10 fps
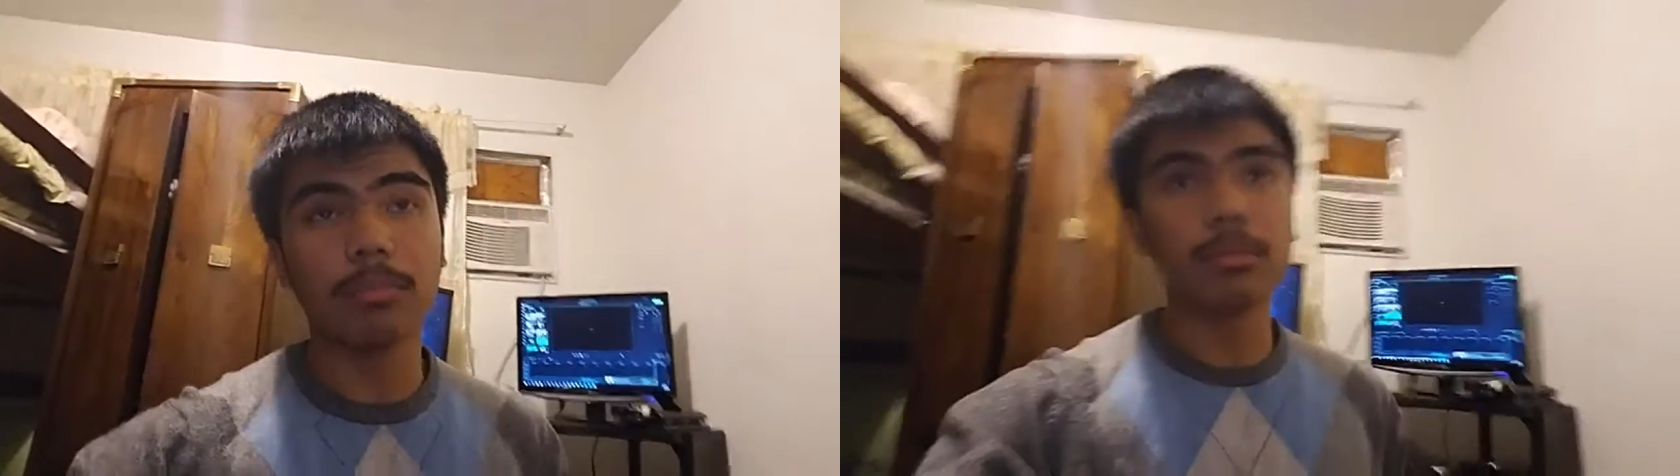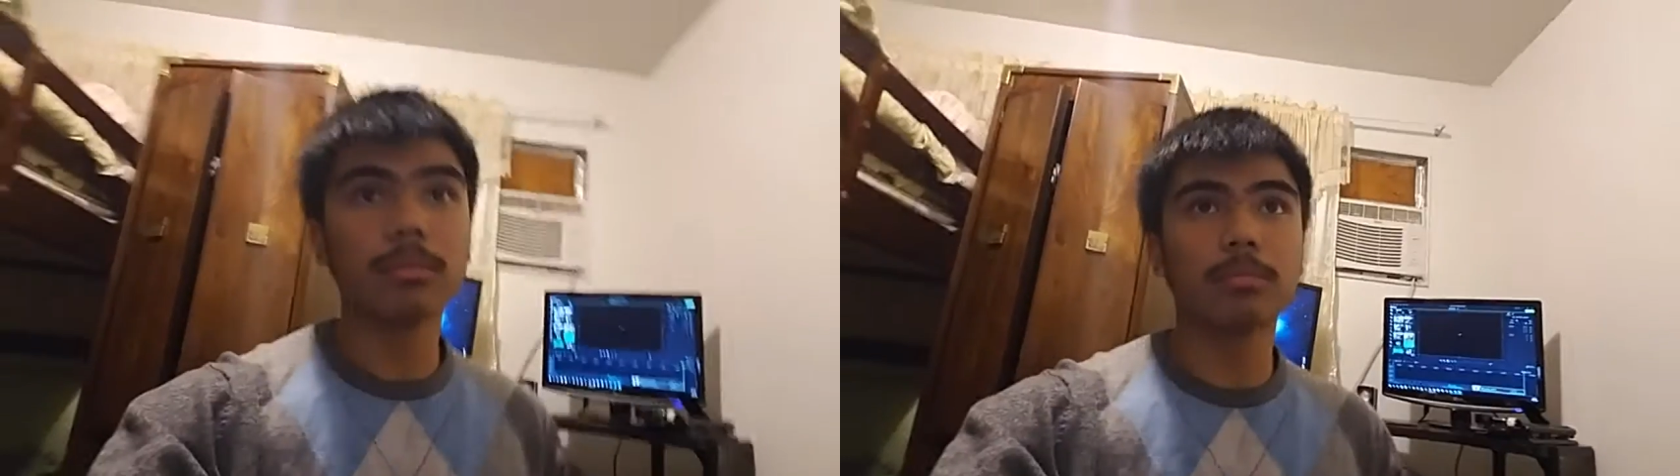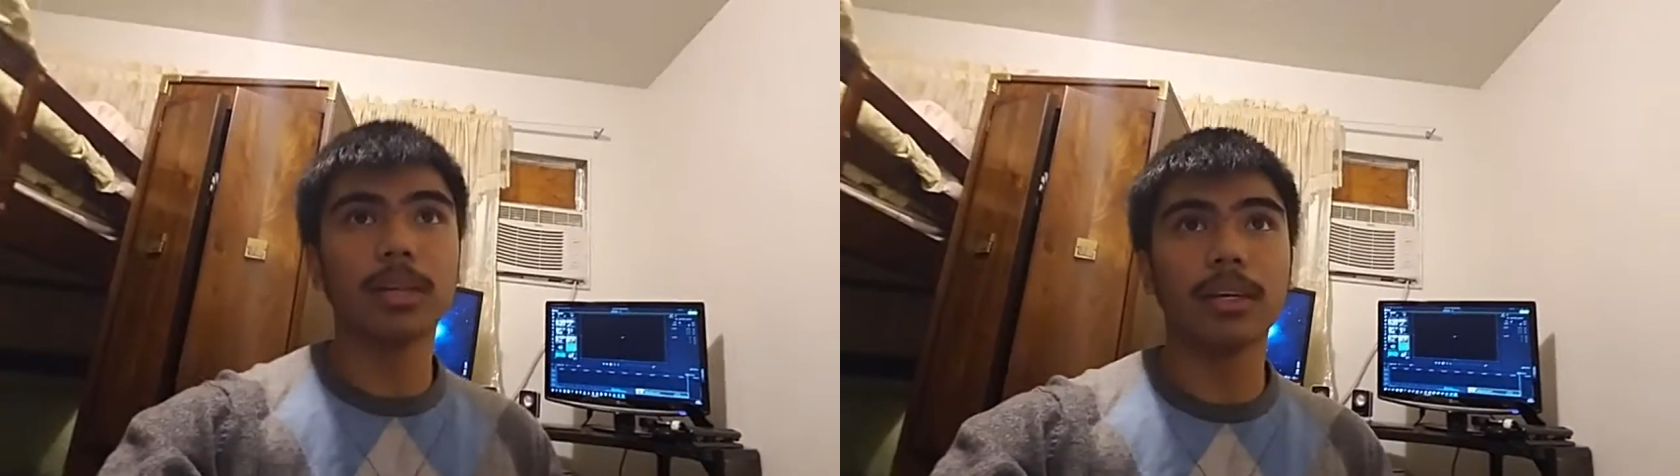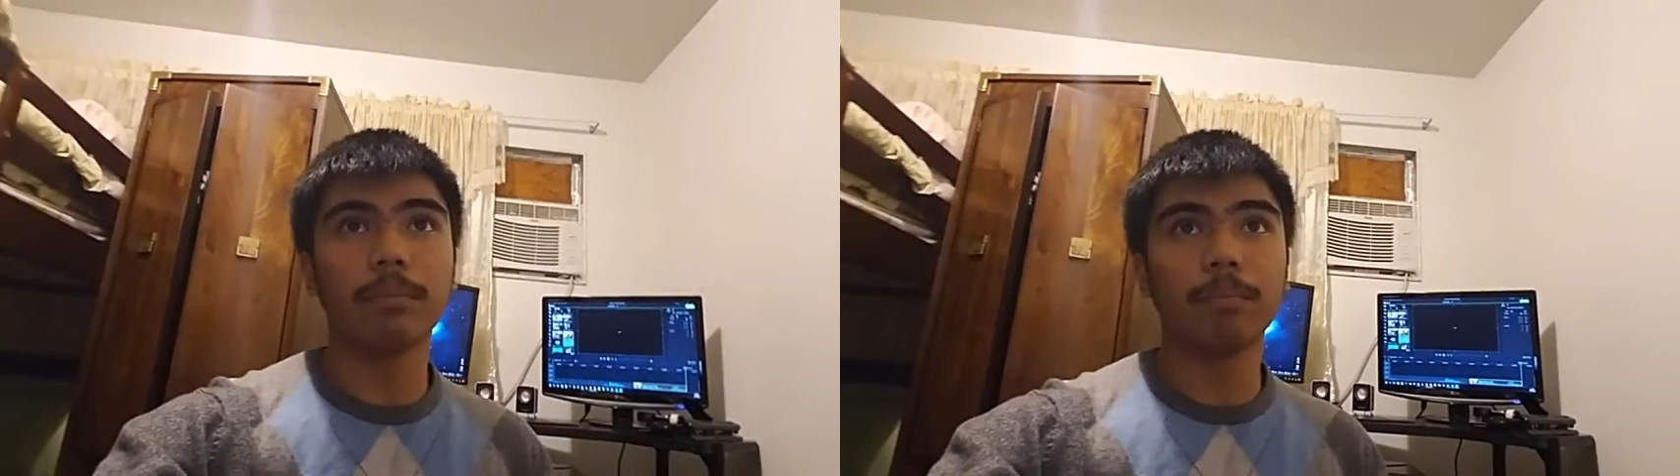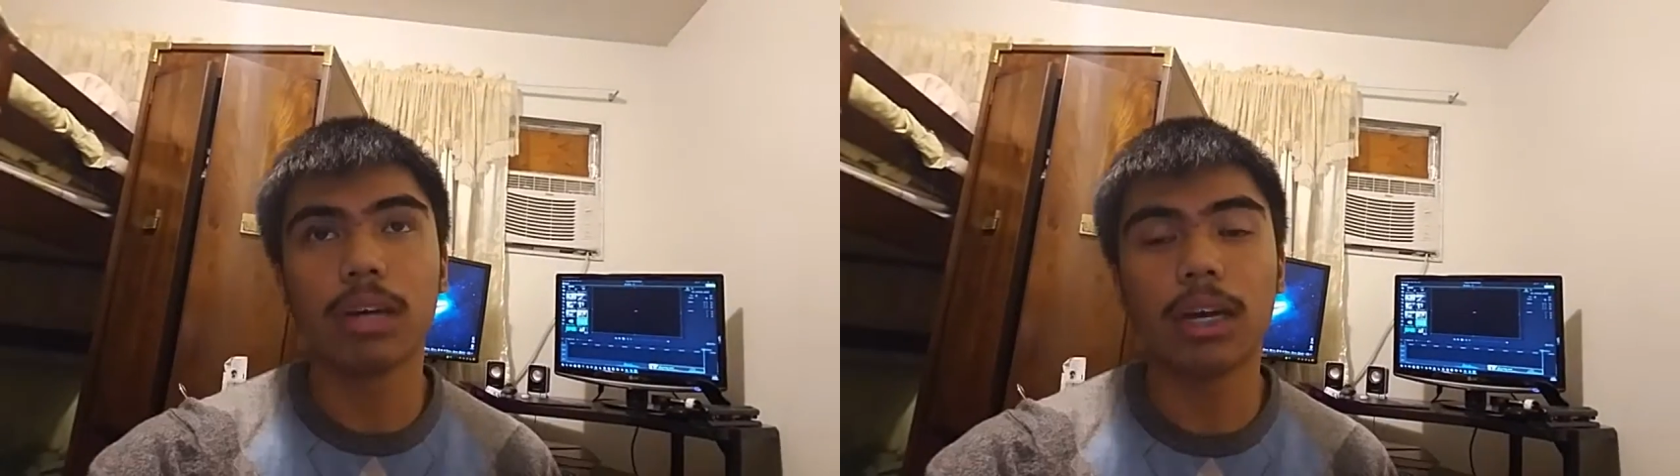Probably by,
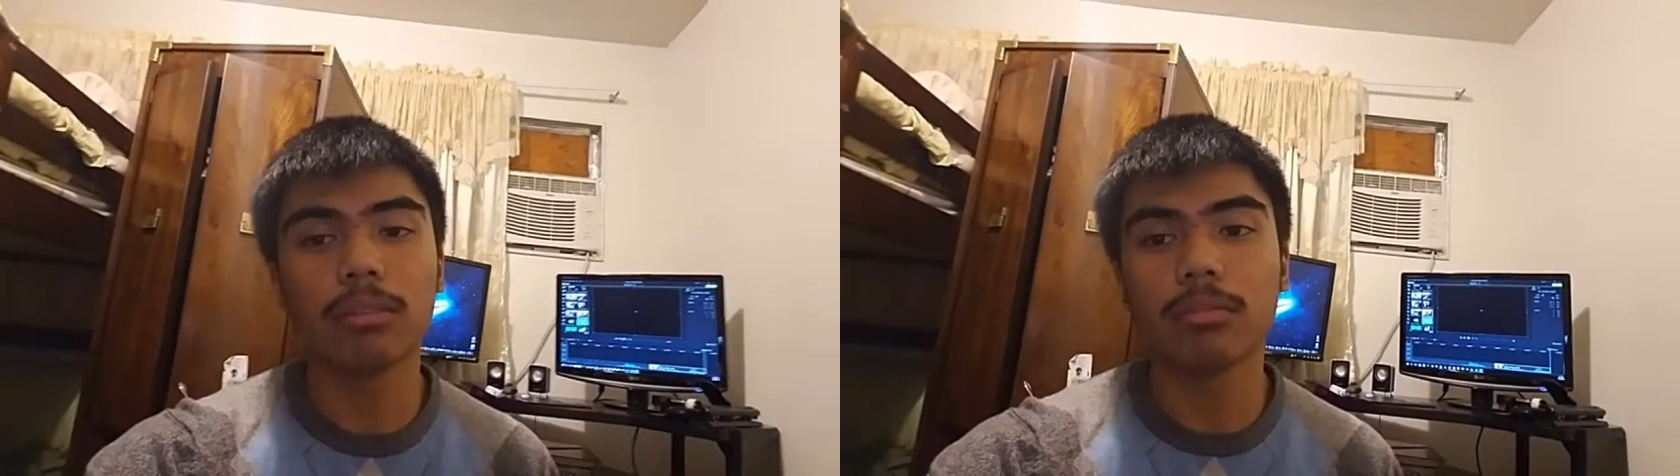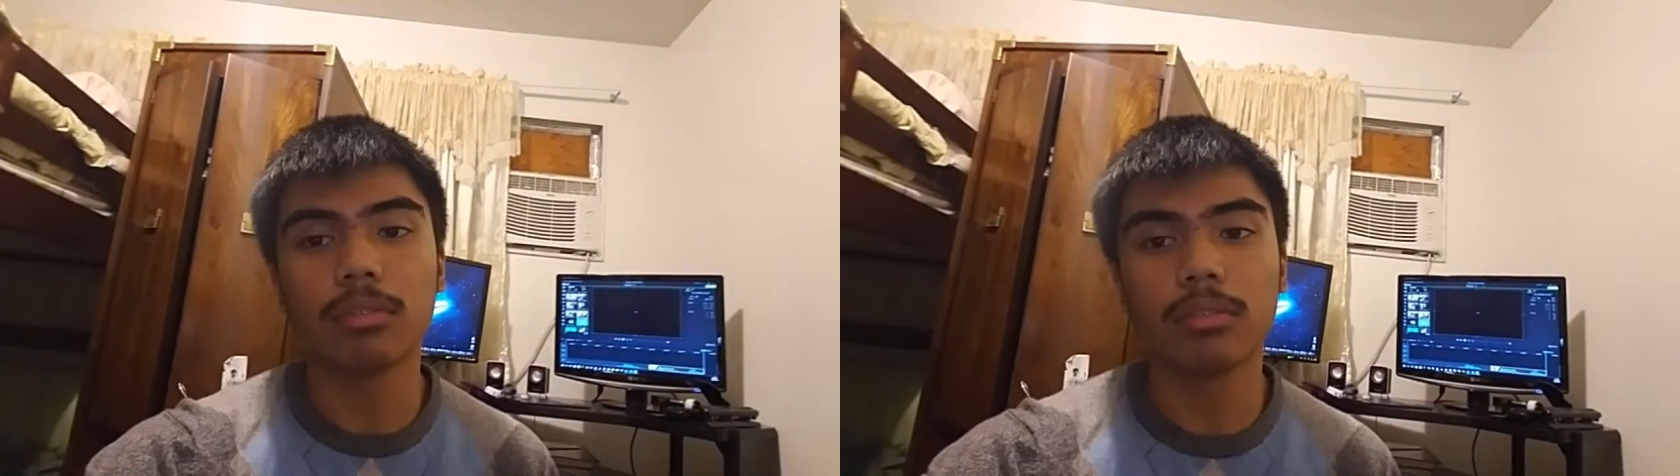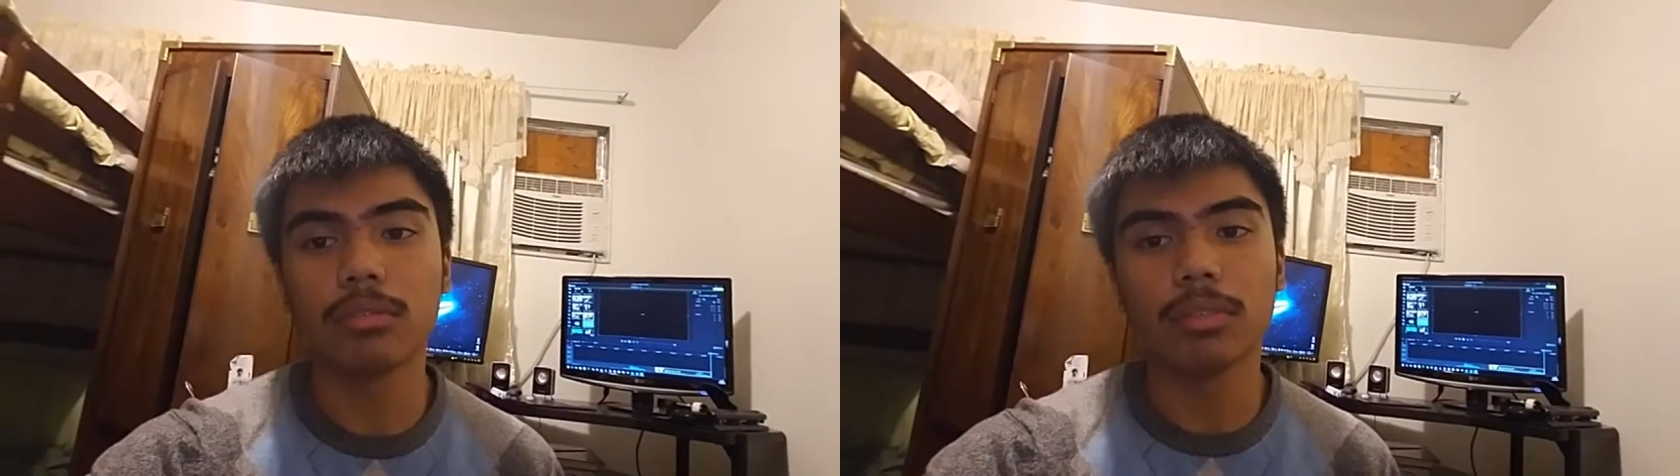I don't know,